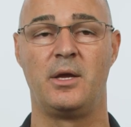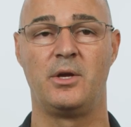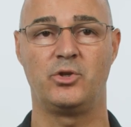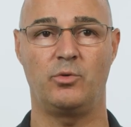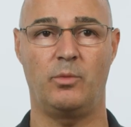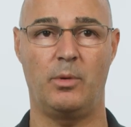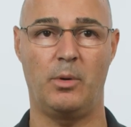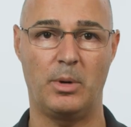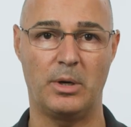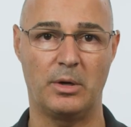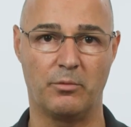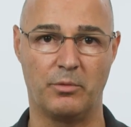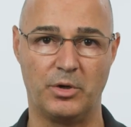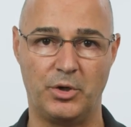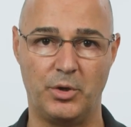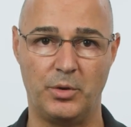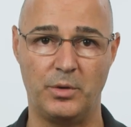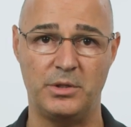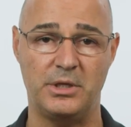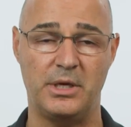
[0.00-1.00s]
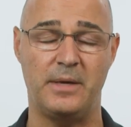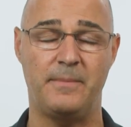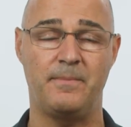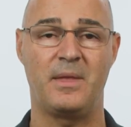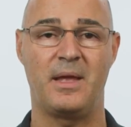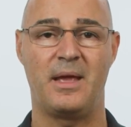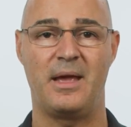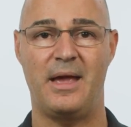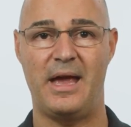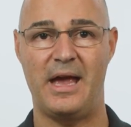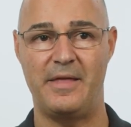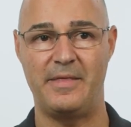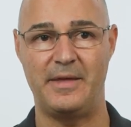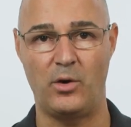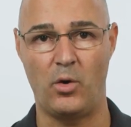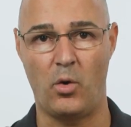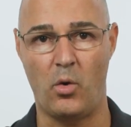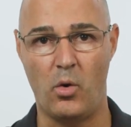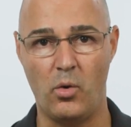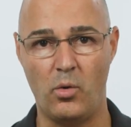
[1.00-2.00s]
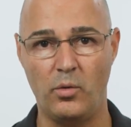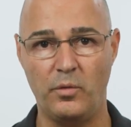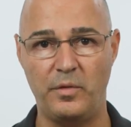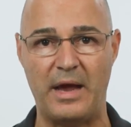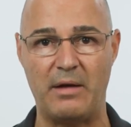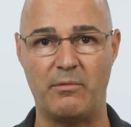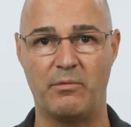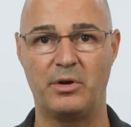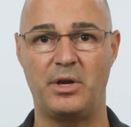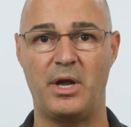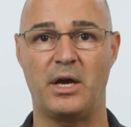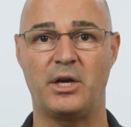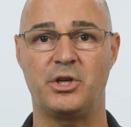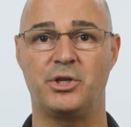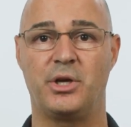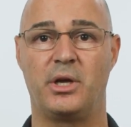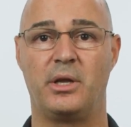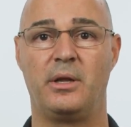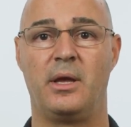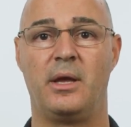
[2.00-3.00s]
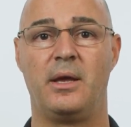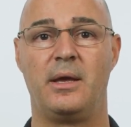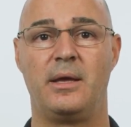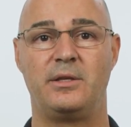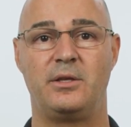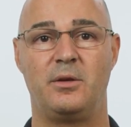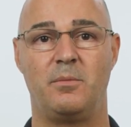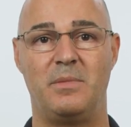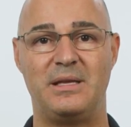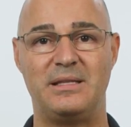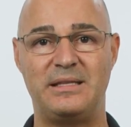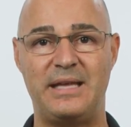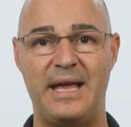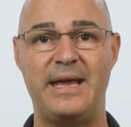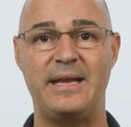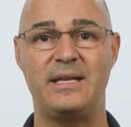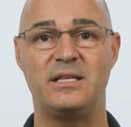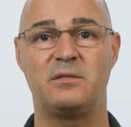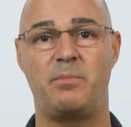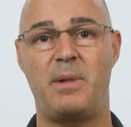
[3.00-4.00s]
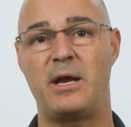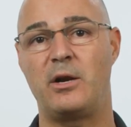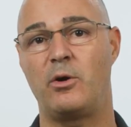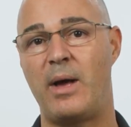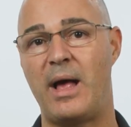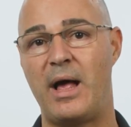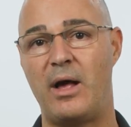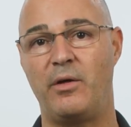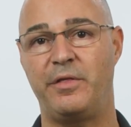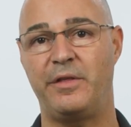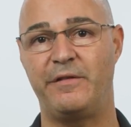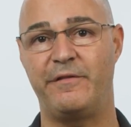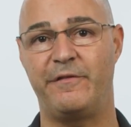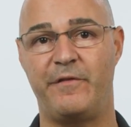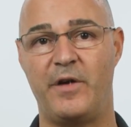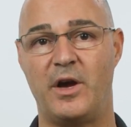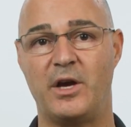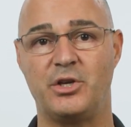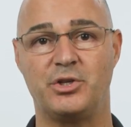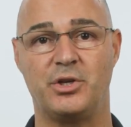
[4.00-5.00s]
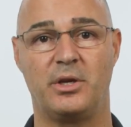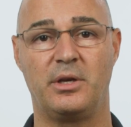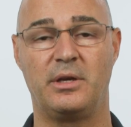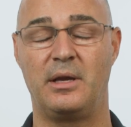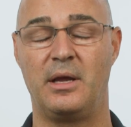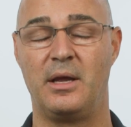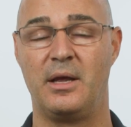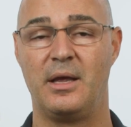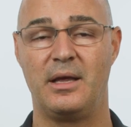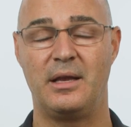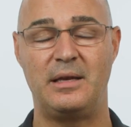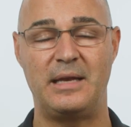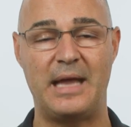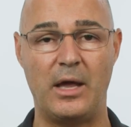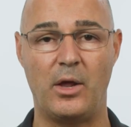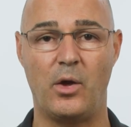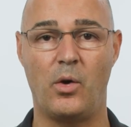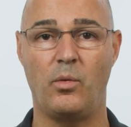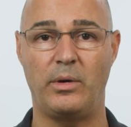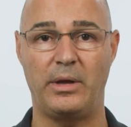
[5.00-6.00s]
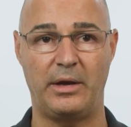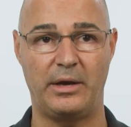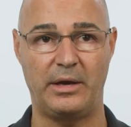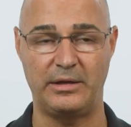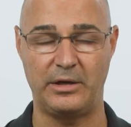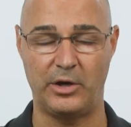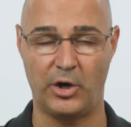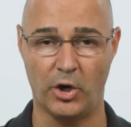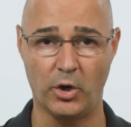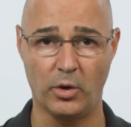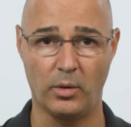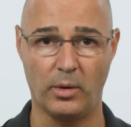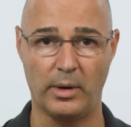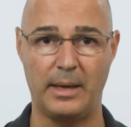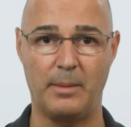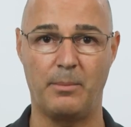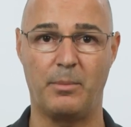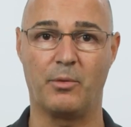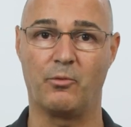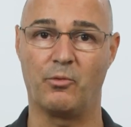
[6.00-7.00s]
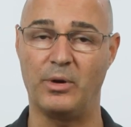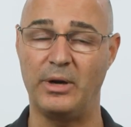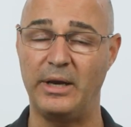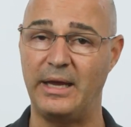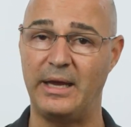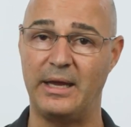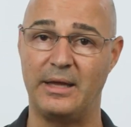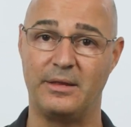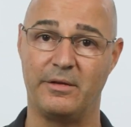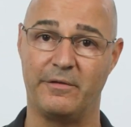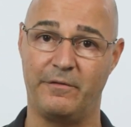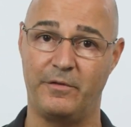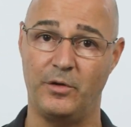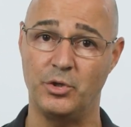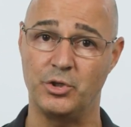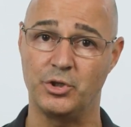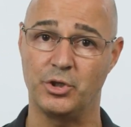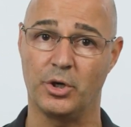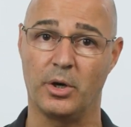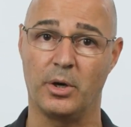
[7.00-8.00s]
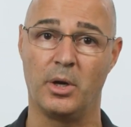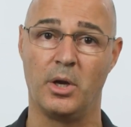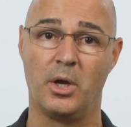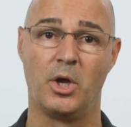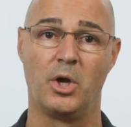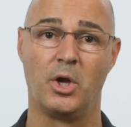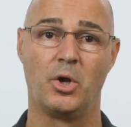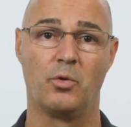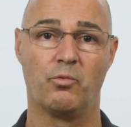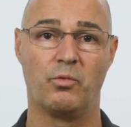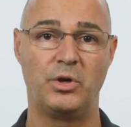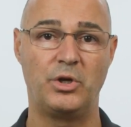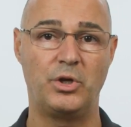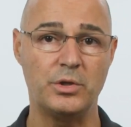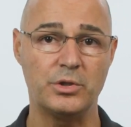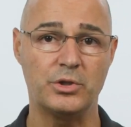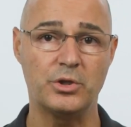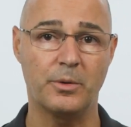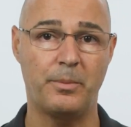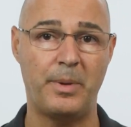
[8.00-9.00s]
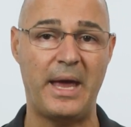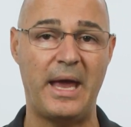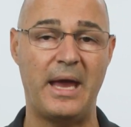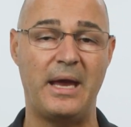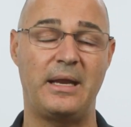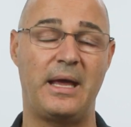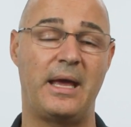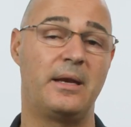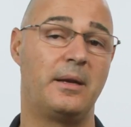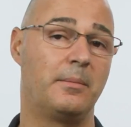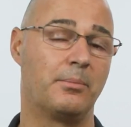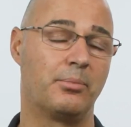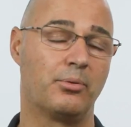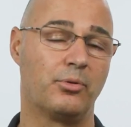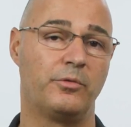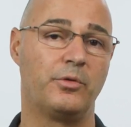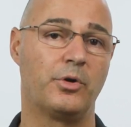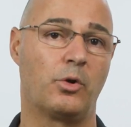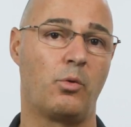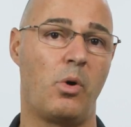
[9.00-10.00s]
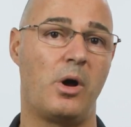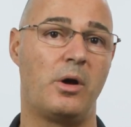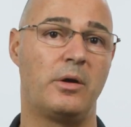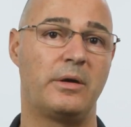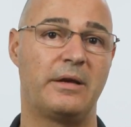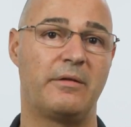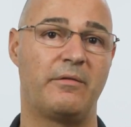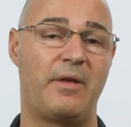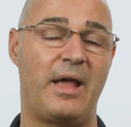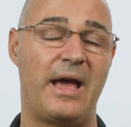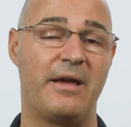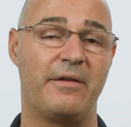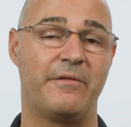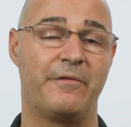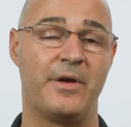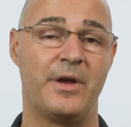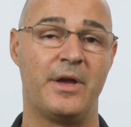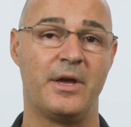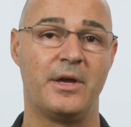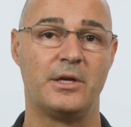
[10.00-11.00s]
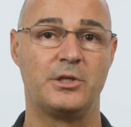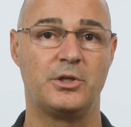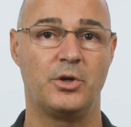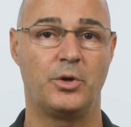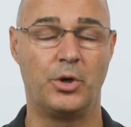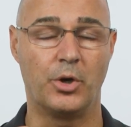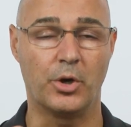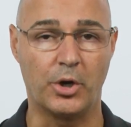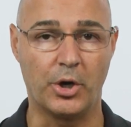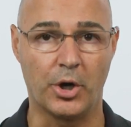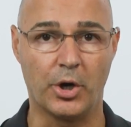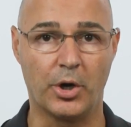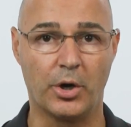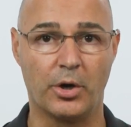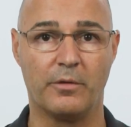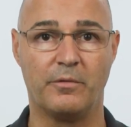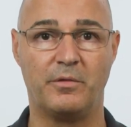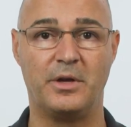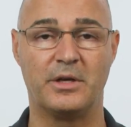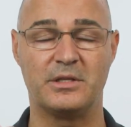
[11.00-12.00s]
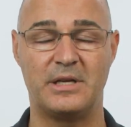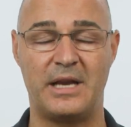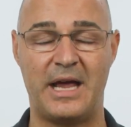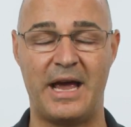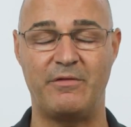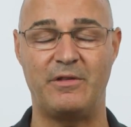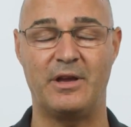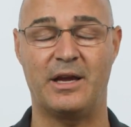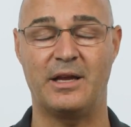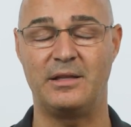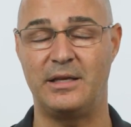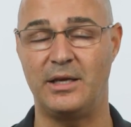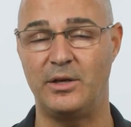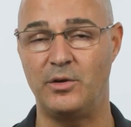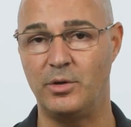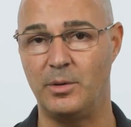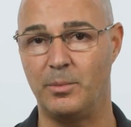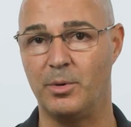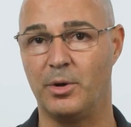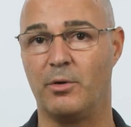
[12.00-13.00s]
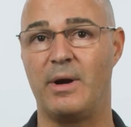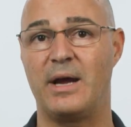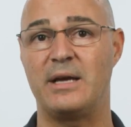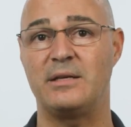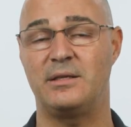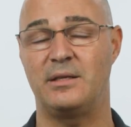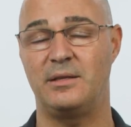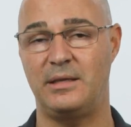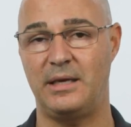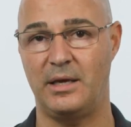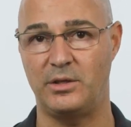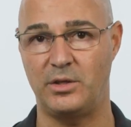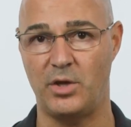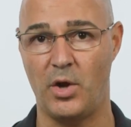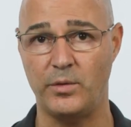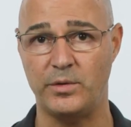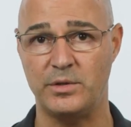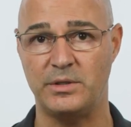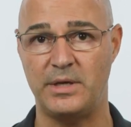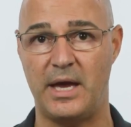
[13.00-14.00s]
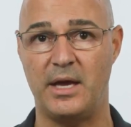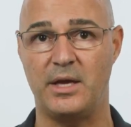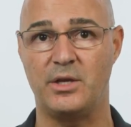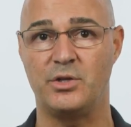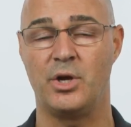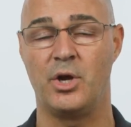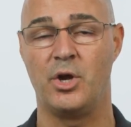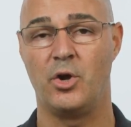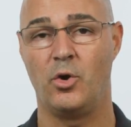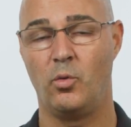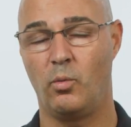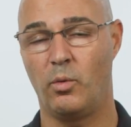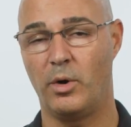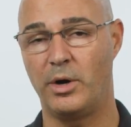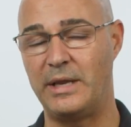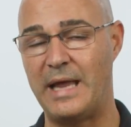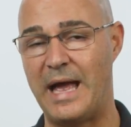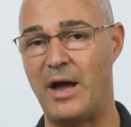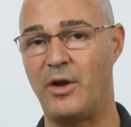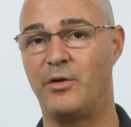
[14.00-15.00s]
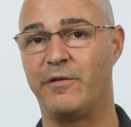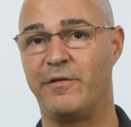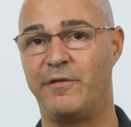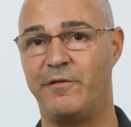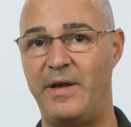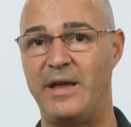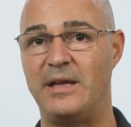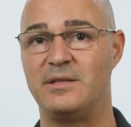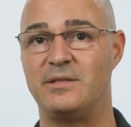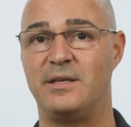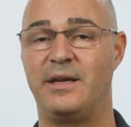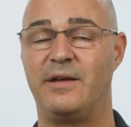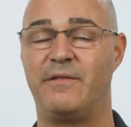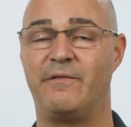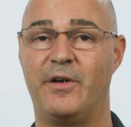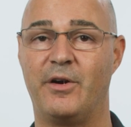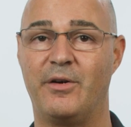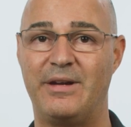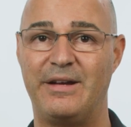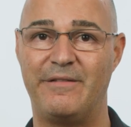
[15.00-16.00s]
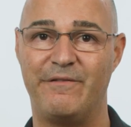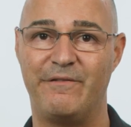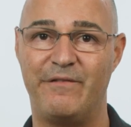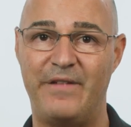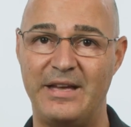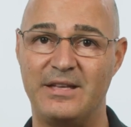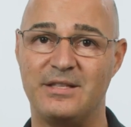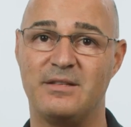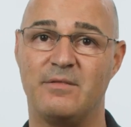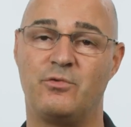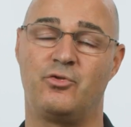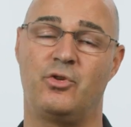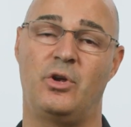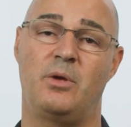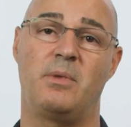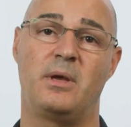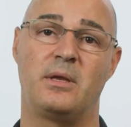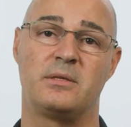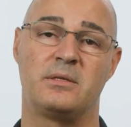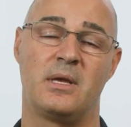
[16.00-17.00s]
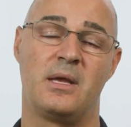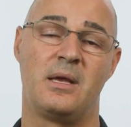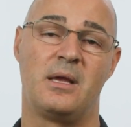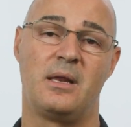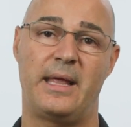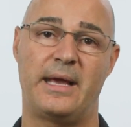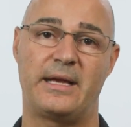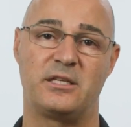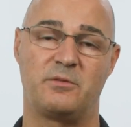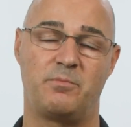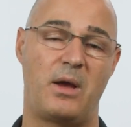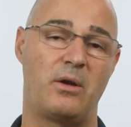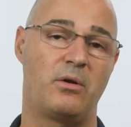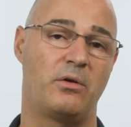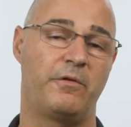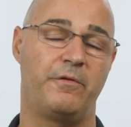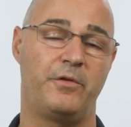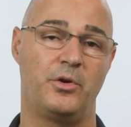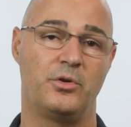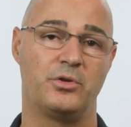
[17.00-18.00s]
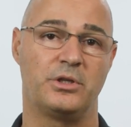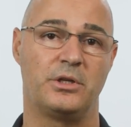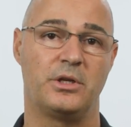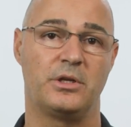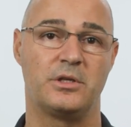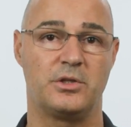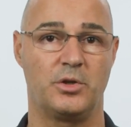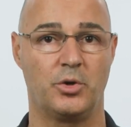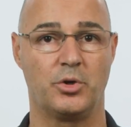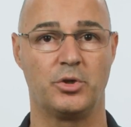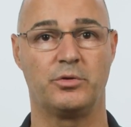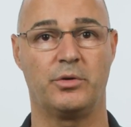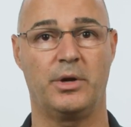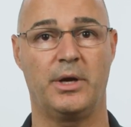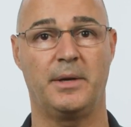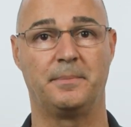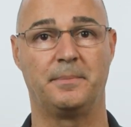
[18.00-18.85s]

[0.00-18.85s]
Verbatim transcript: So we want to reduce it and then hold that reduction to maintain spinal health and function, not only currently, but really in the future, reduce your pain and improve your quality of life so your curve doesn't have to continue to progress in the adult stage where now you're facing very invasive treatments like spinal fusion and surgery.